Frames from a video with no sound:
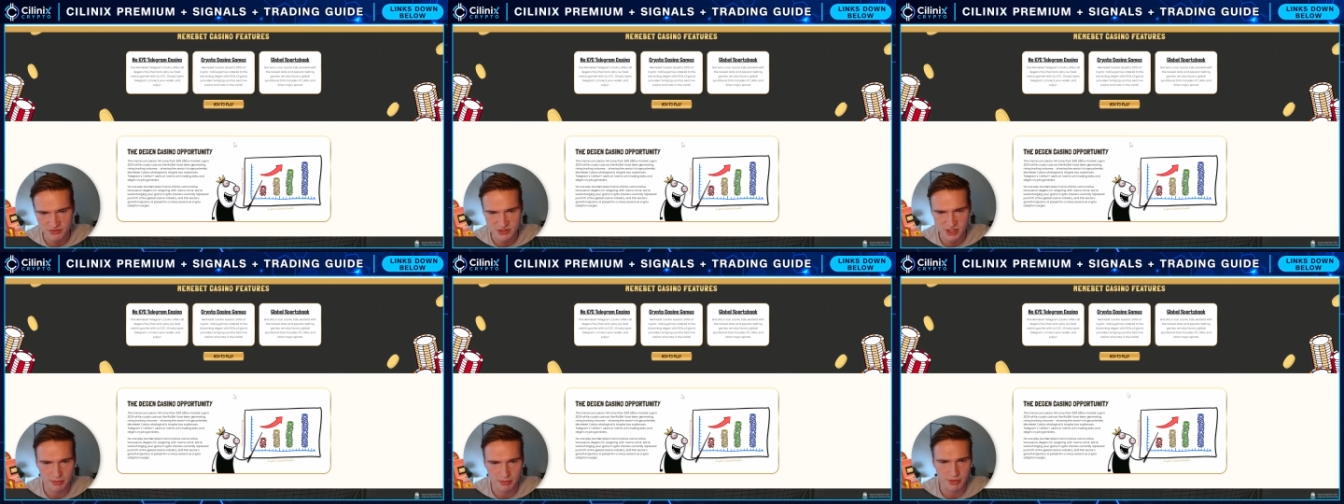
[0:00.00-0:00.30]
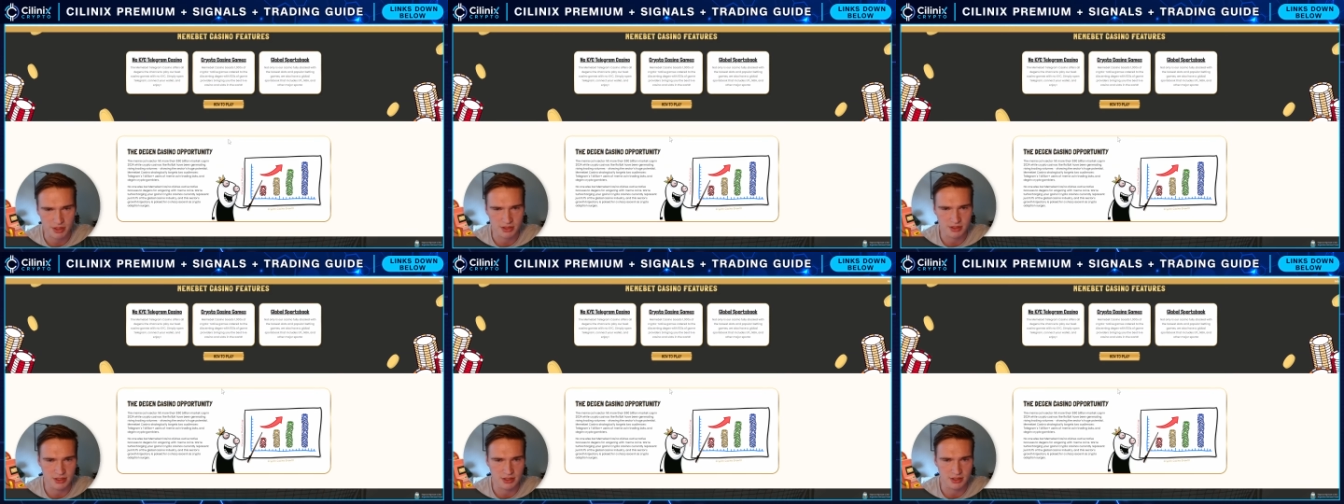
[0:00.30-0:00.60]
time
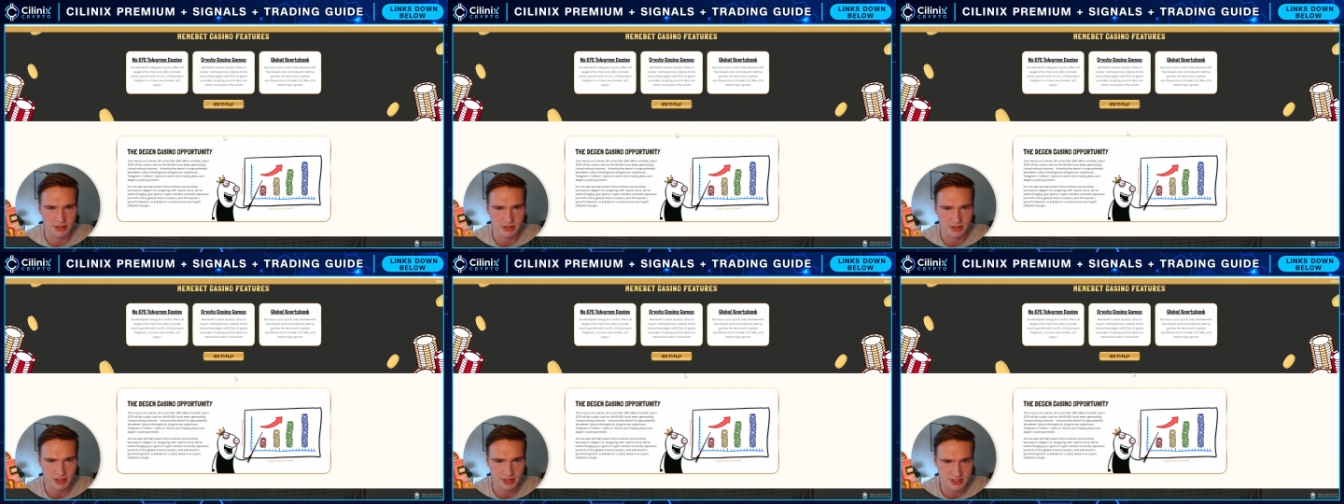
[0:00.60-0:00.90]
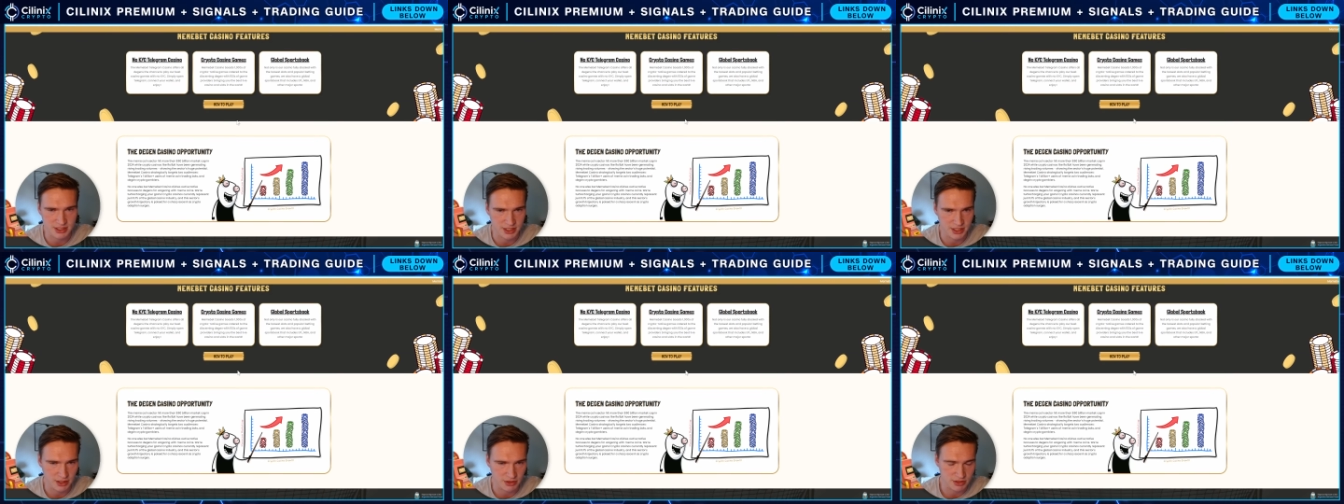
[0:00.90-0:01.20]
the, the
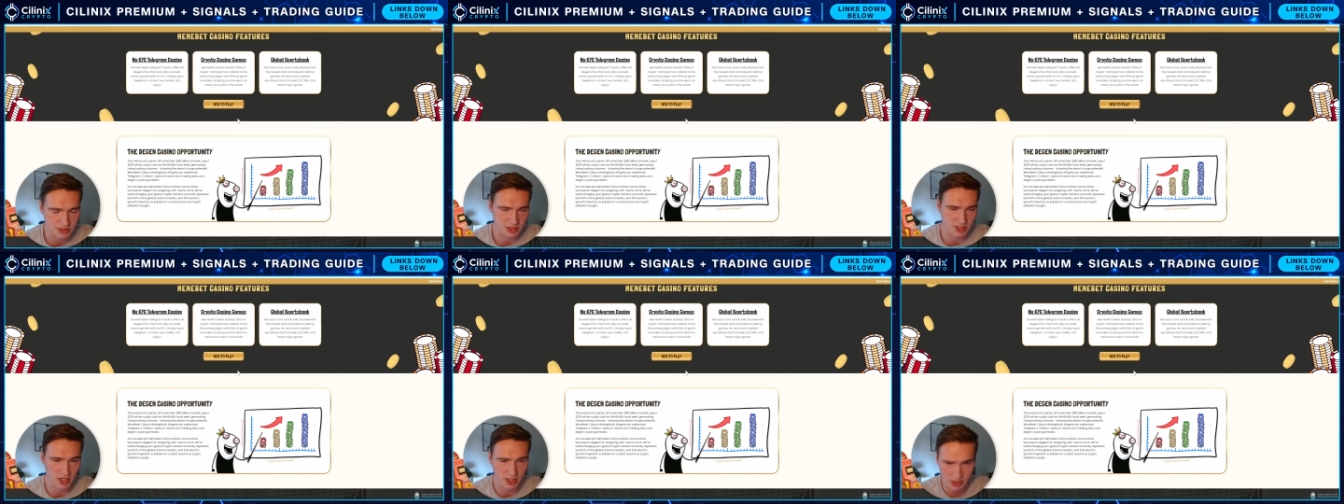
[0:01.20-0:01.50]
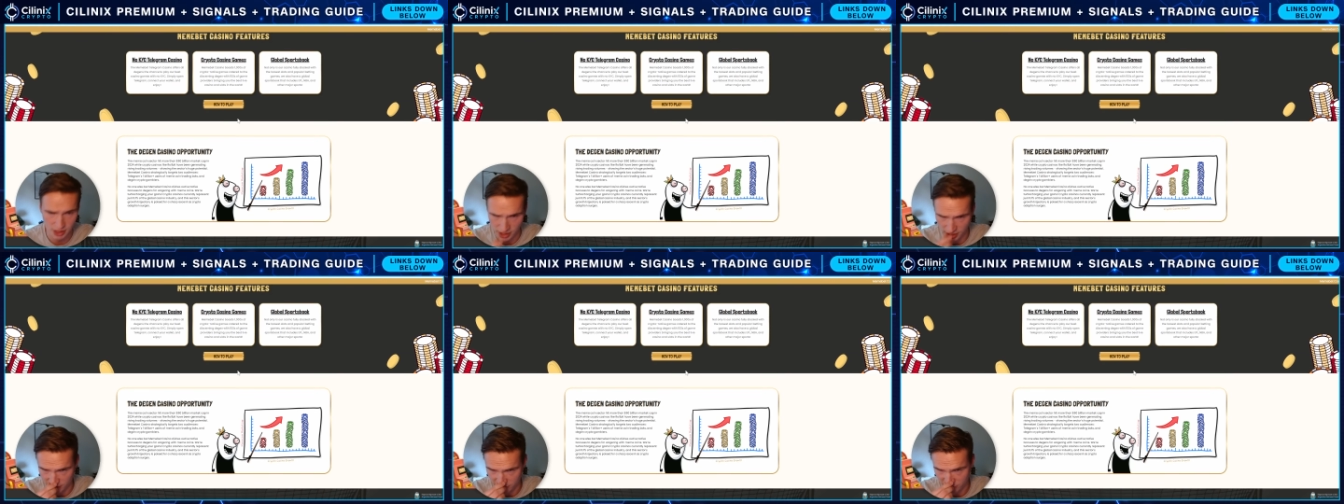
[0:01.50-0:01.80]
casino is
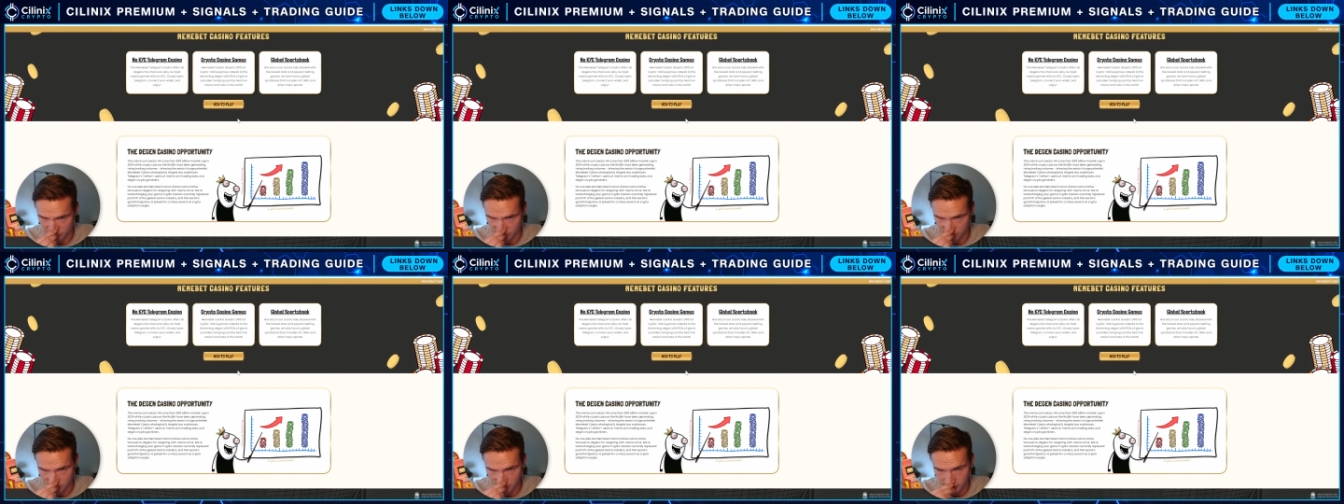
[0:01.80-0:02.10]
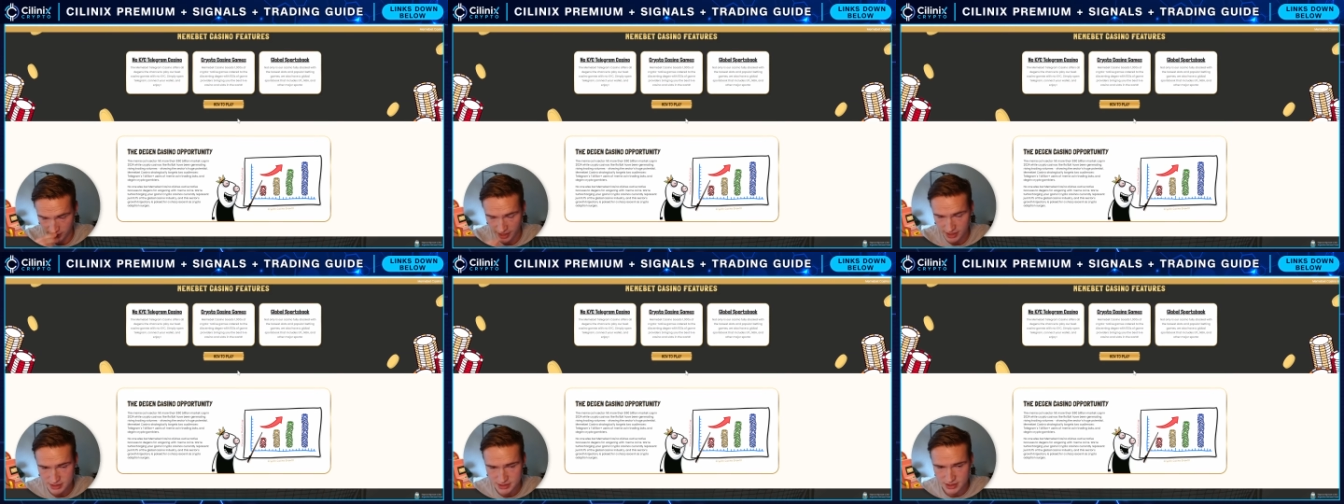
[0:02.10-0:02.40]
not live
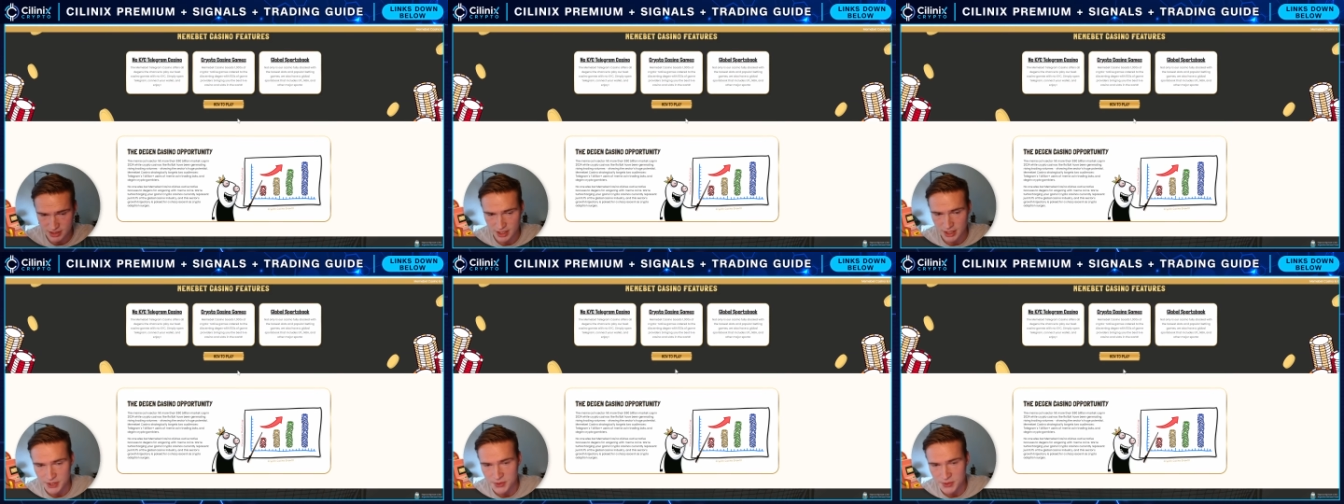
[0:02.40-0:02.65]
yet,